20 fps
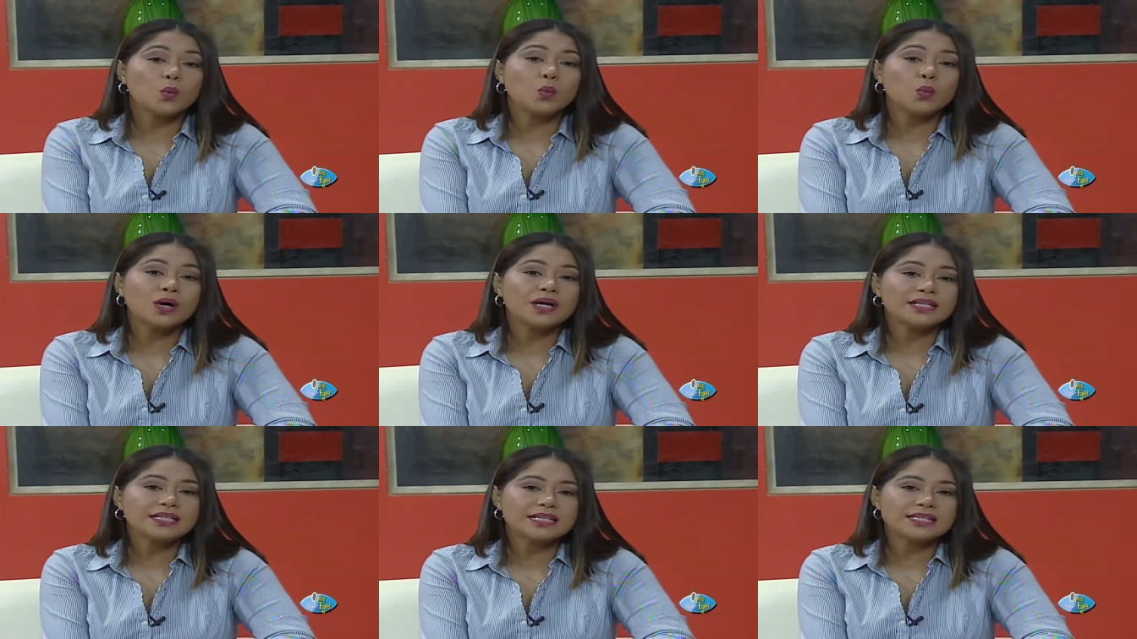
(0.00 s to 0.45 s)
But
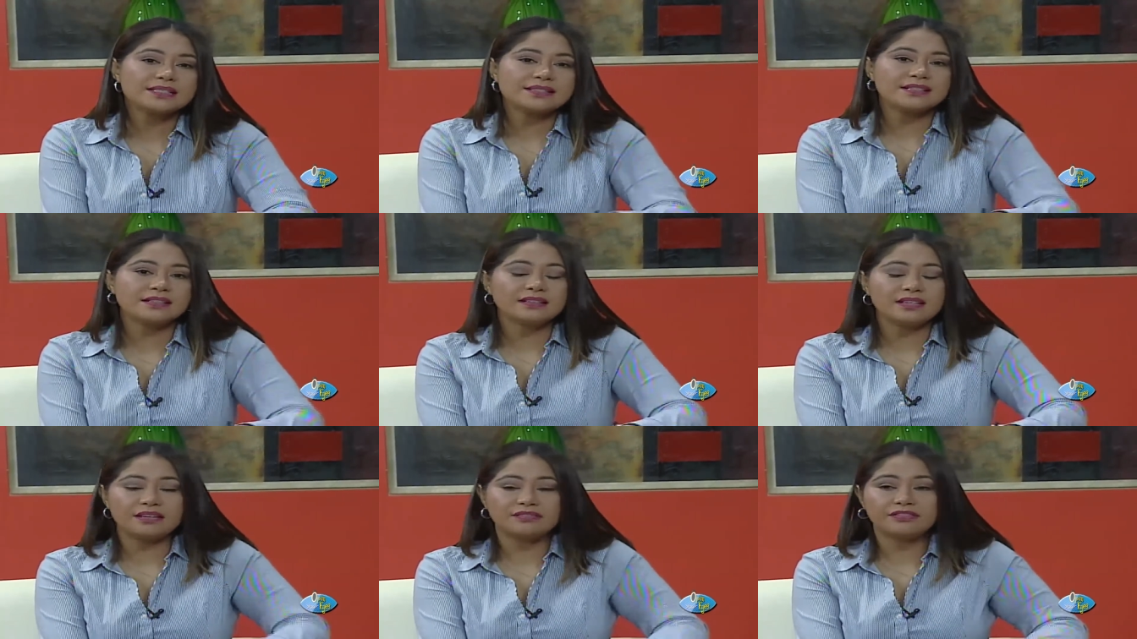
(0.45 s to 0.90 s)
what
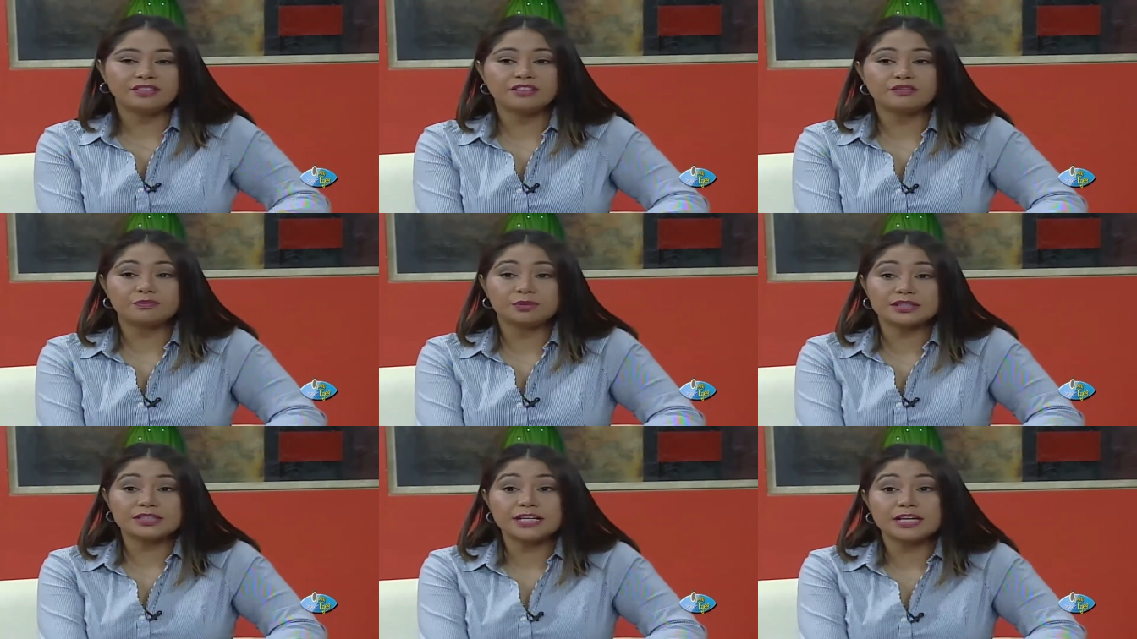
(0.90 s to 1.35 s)
is the
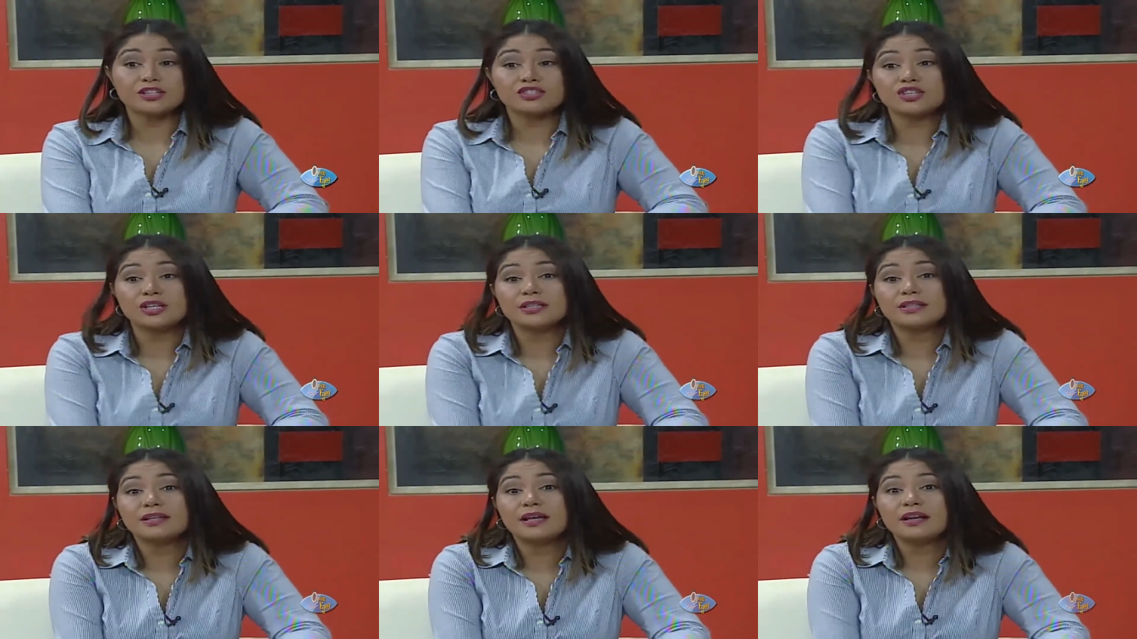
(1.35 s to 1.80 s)
level of
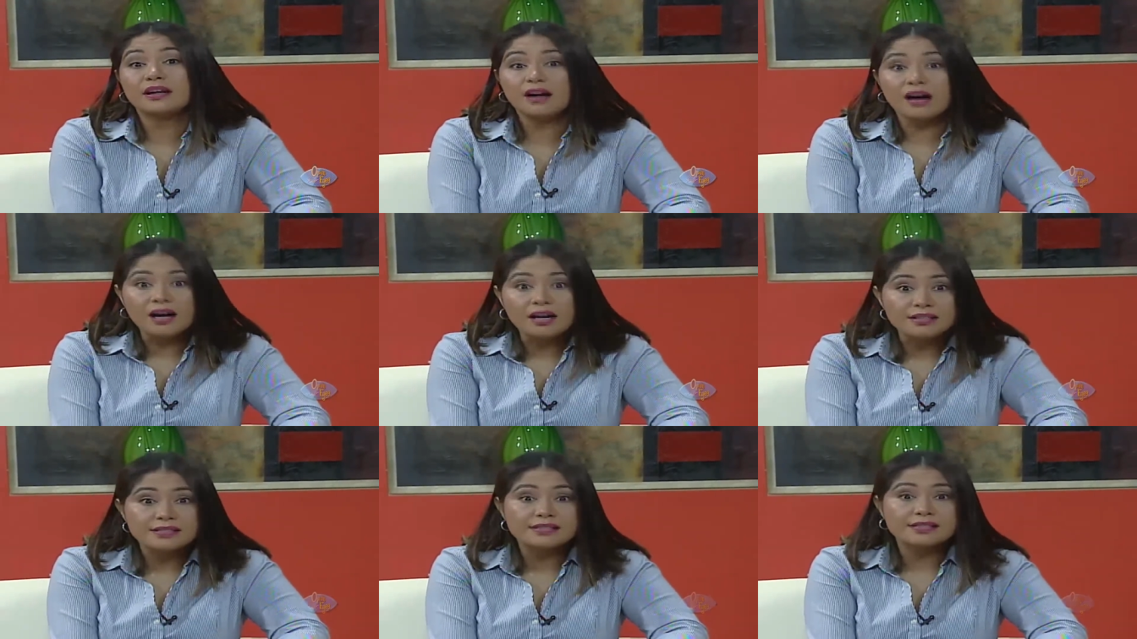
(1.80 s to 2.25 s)
protection
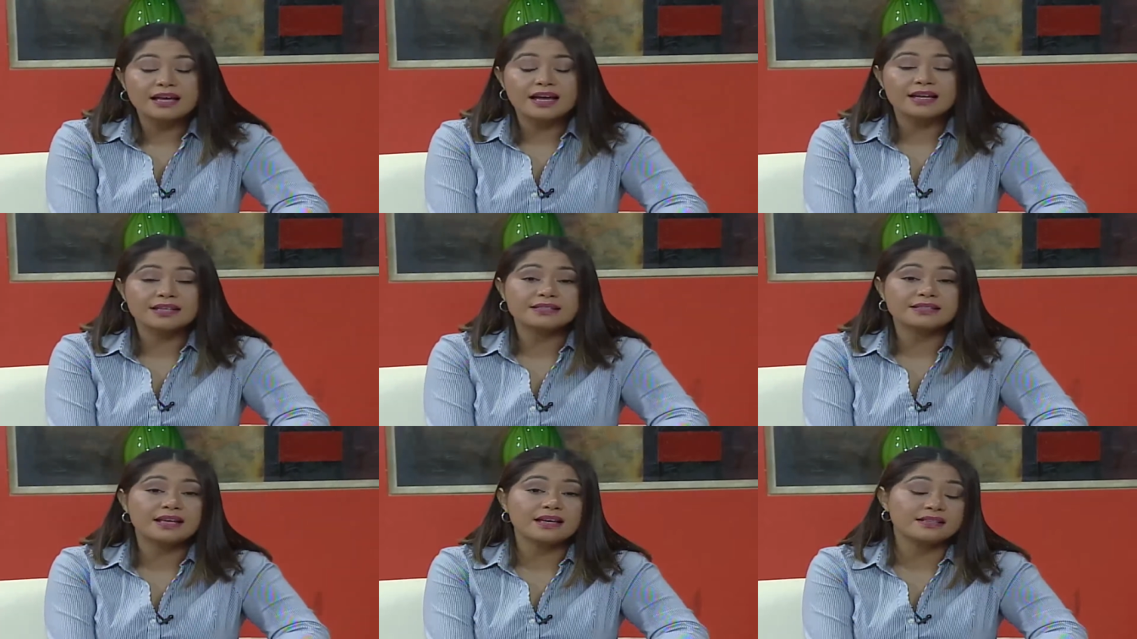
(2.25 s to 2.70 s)
that us
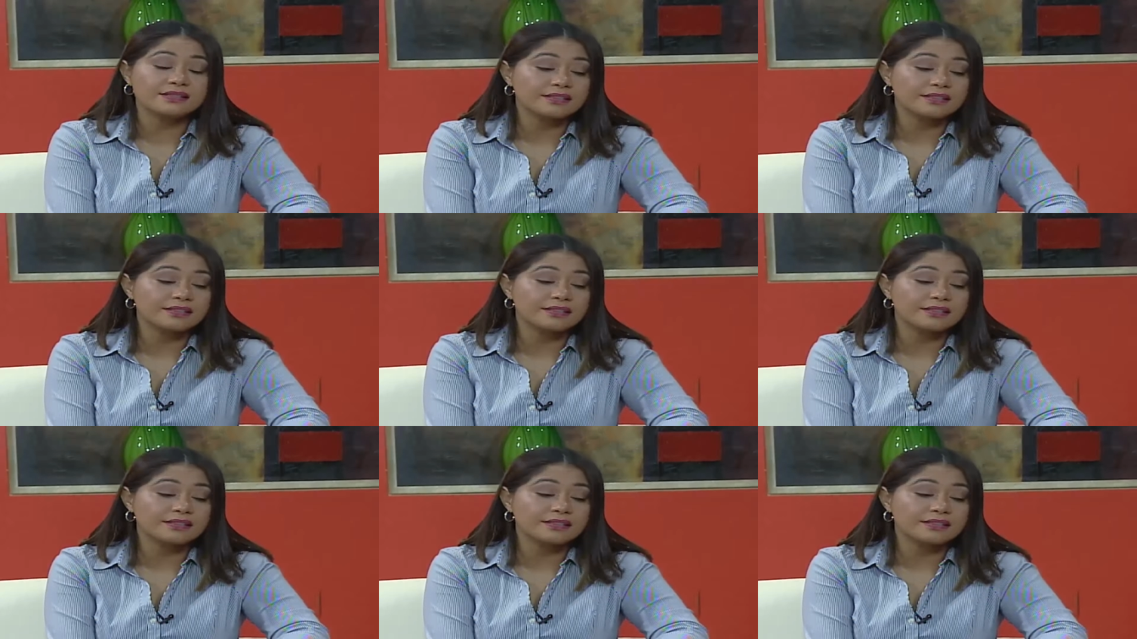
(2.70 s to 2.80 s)
as,